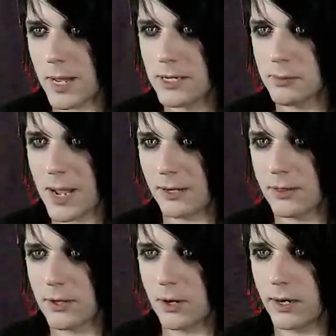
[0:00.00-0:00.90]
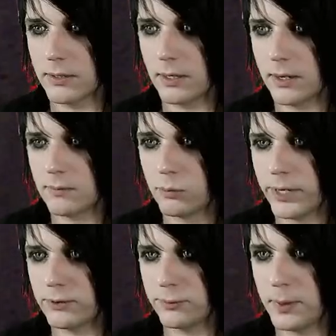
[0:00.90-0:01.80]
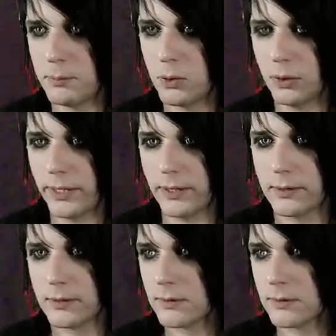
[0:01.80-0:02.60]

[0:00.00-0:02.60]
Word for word: I need to get back to the car. Uh, has been mutilated.